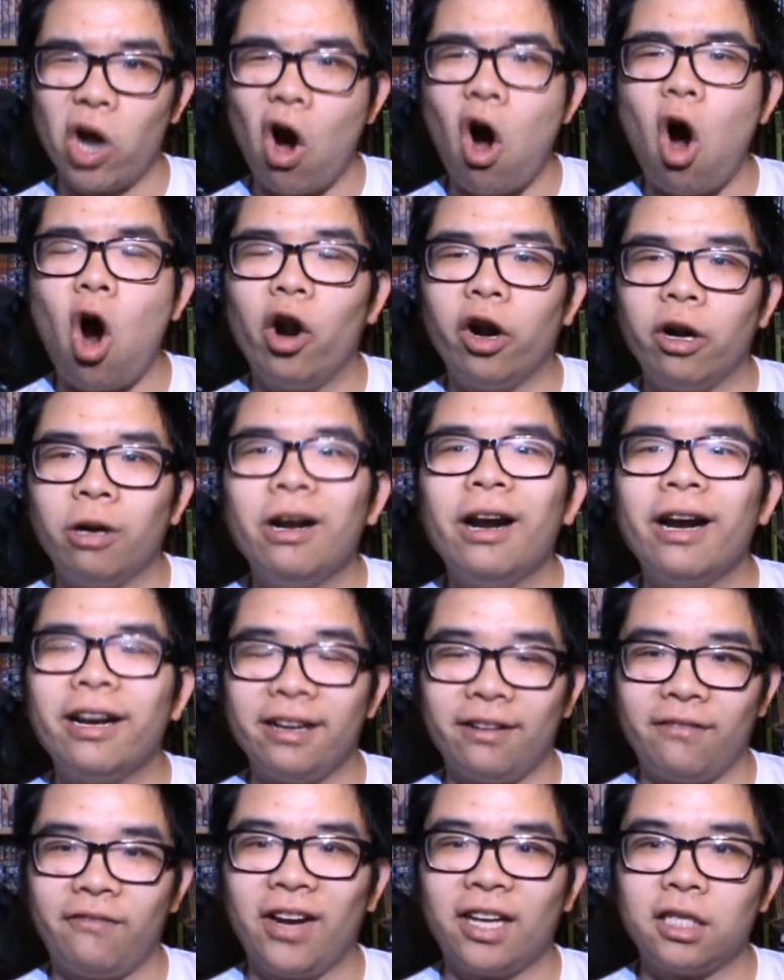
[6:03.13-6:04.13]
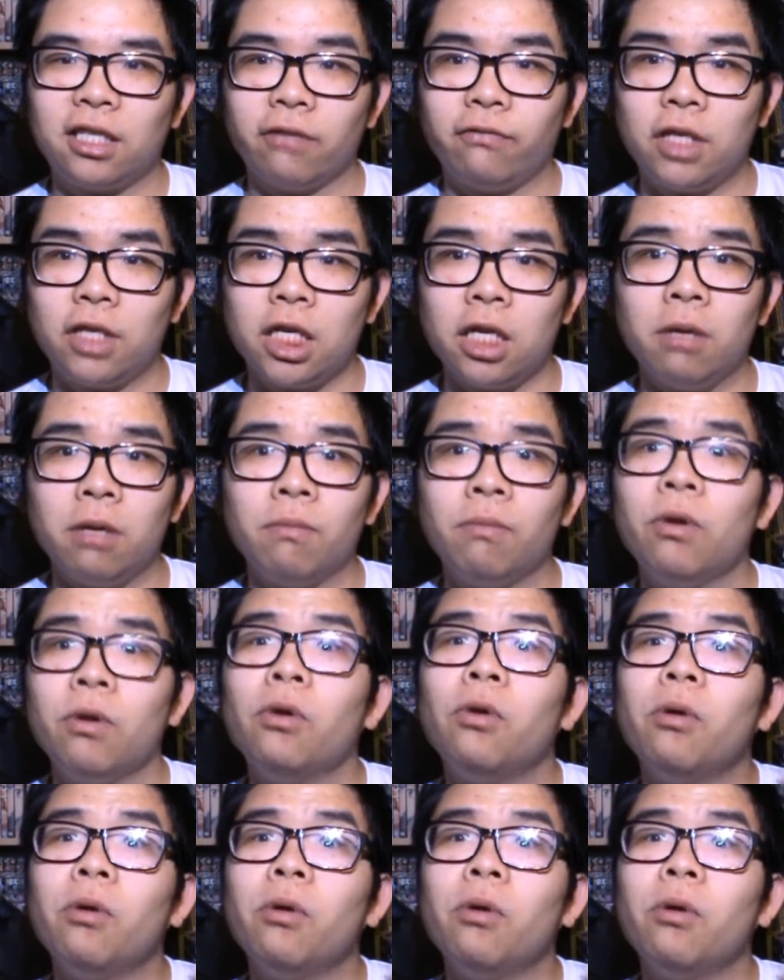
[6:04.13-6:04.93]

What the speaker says: are an effective team.